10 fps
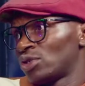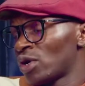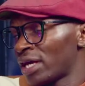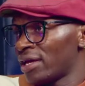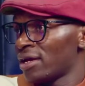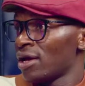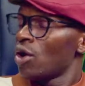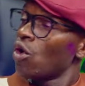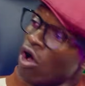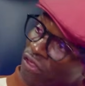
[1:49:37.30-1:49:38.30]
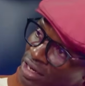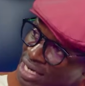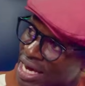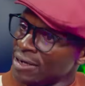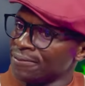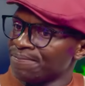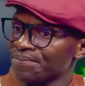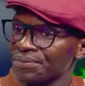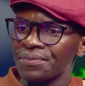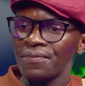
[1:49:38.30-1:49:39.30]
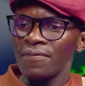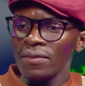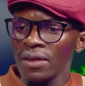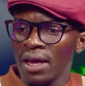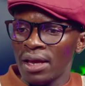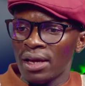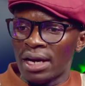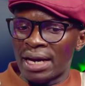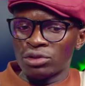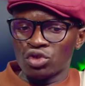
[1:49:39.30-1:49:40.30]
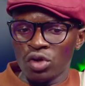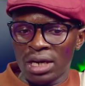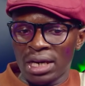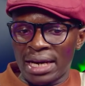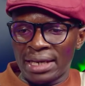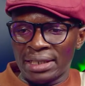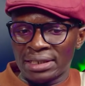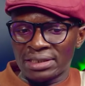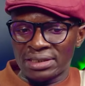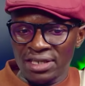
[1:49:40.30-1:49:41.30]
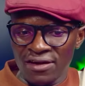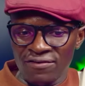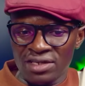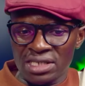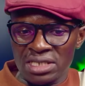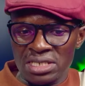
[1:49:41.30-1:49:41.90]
okay. On the day, I'm sure I received